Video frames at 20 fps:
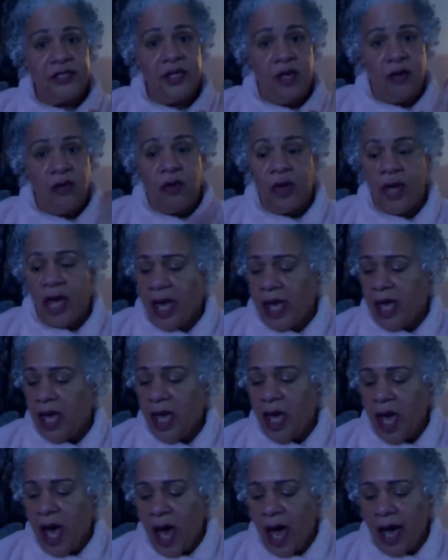okay?
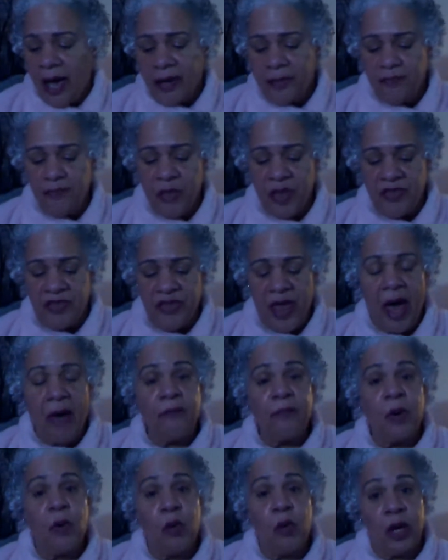I admit that,
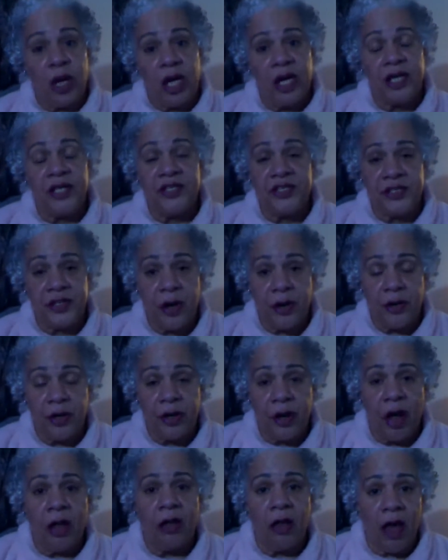but we're going to start it
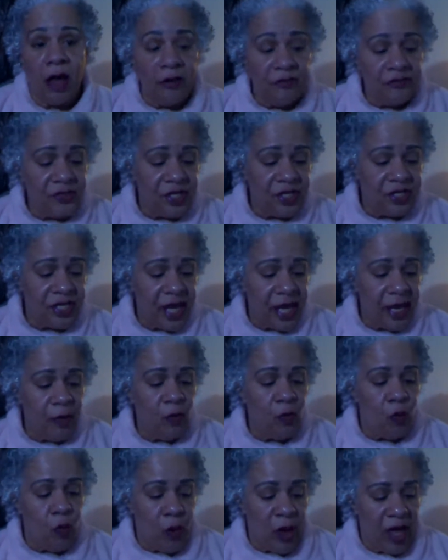all off today
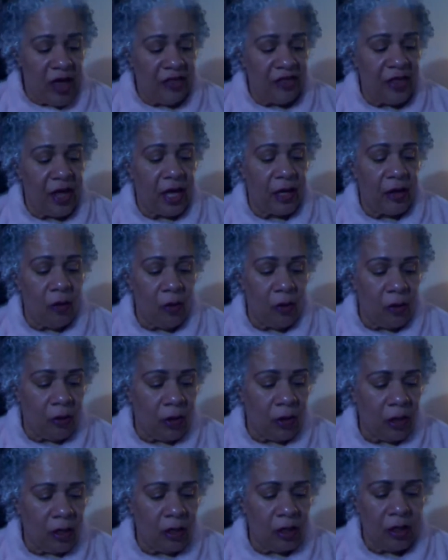with an
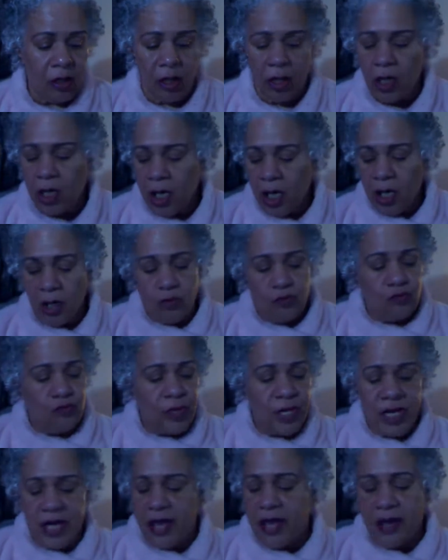oracle
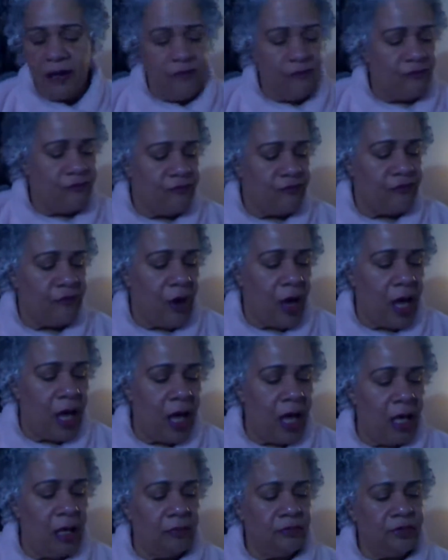reading
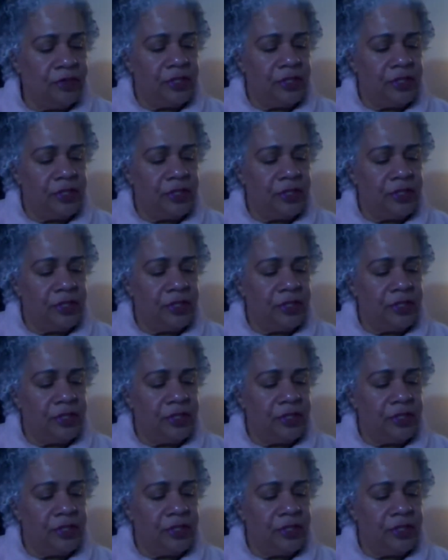from